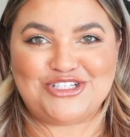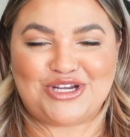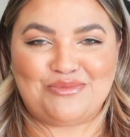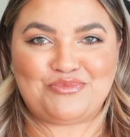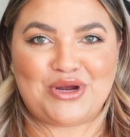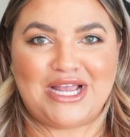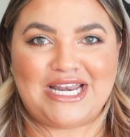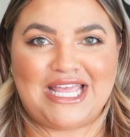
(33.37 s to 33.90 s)

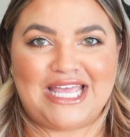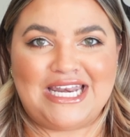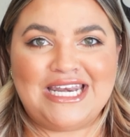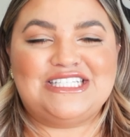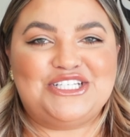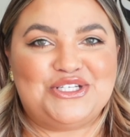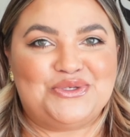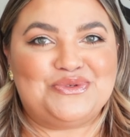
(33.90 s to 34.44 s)
jump right
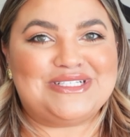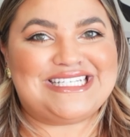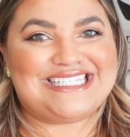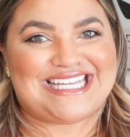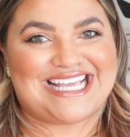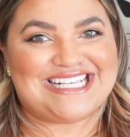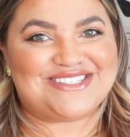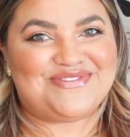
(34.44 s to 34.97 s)
into
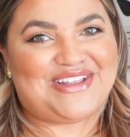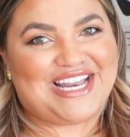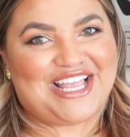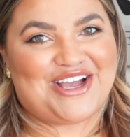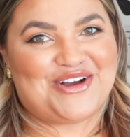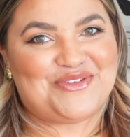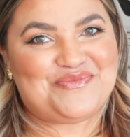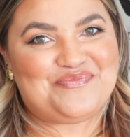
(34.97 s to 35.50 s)
today's
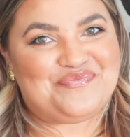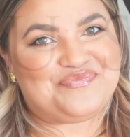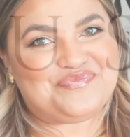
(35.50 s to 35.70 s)
video.